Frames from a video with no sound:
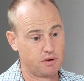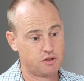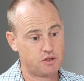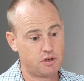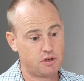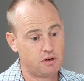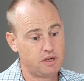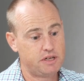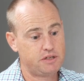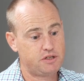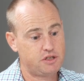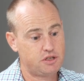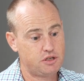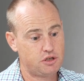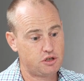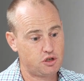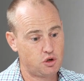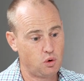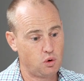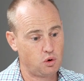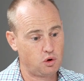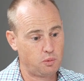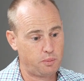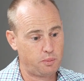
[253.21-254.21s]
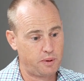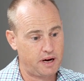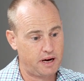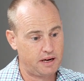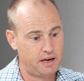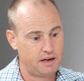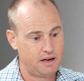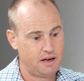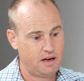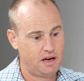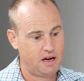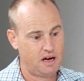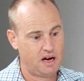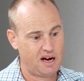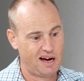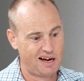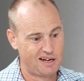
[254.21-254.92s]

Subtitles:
So let's just talk about a